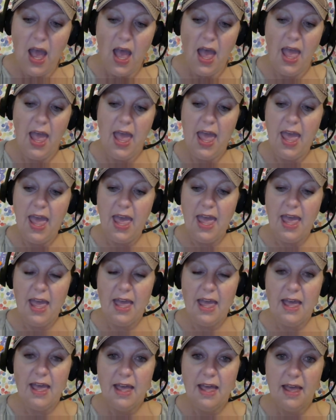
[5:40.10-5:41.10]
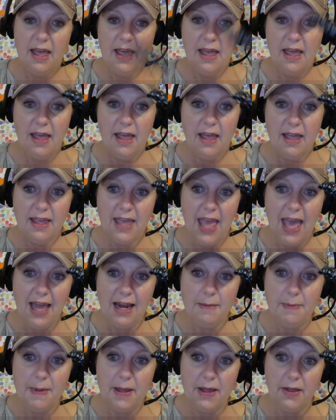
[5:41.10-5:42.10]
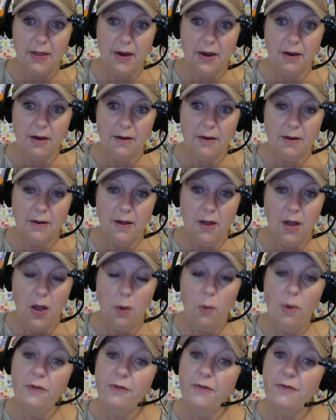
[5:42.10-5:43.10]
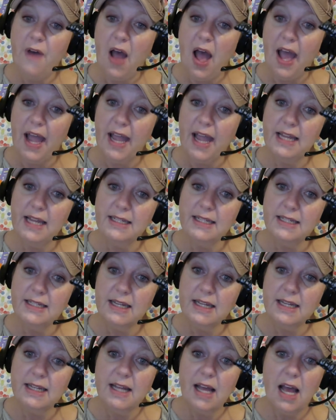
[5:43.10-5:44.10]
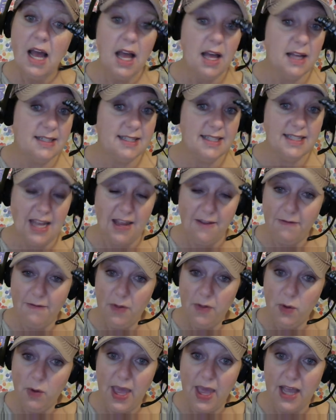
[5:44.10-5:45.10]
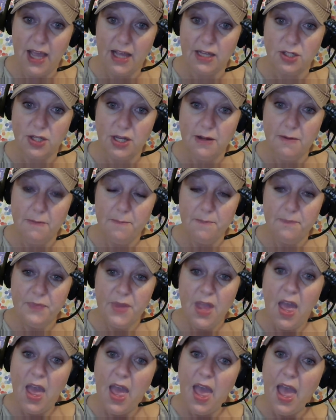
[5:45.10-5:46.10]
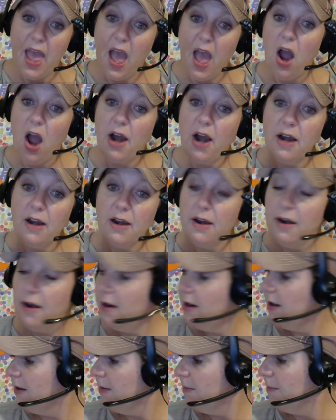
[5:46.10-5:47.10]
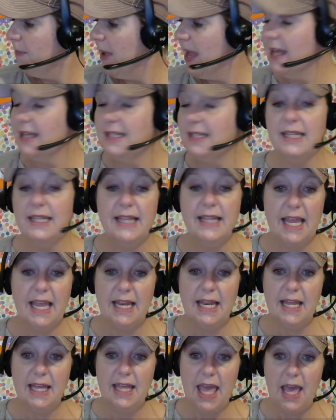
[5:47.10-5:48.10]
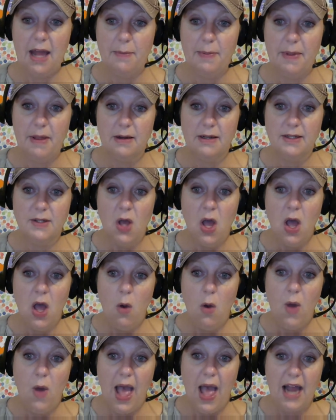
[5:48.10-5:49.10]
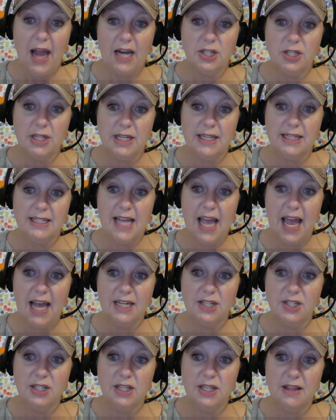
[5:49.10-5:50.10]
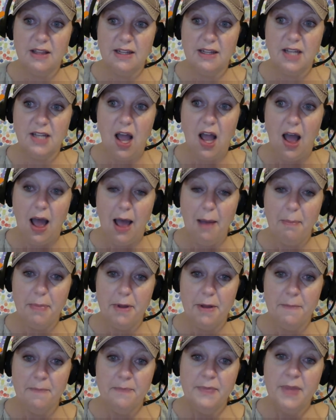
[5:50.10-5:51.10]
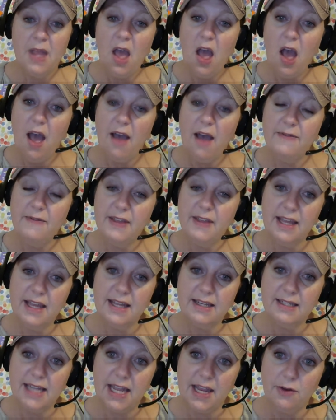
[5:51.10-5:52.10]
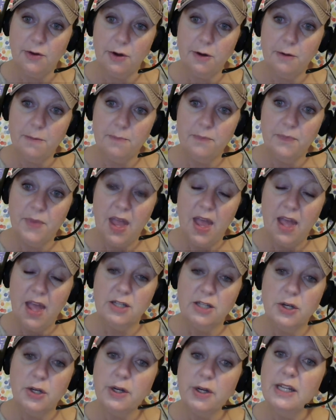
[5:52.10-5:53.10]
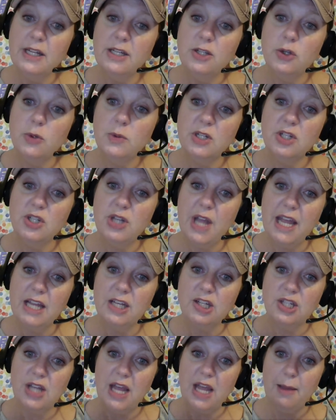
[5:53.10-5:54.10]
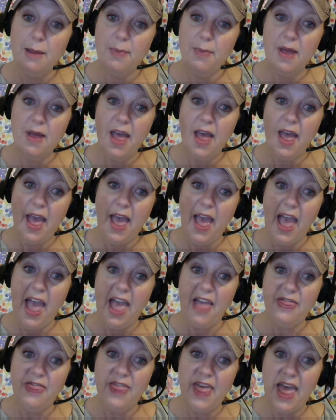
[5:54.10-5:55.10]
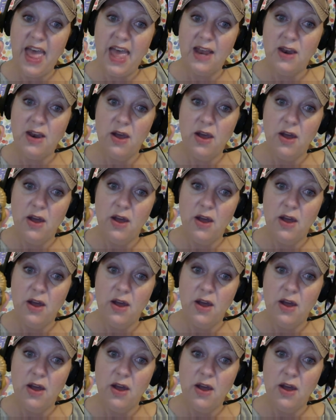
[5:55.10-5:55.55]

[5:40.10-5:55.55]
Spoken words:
A caterpillar will find a safe location. Our painted lady caterpillars will actually attach to the top of the container, turn into a J shape, and then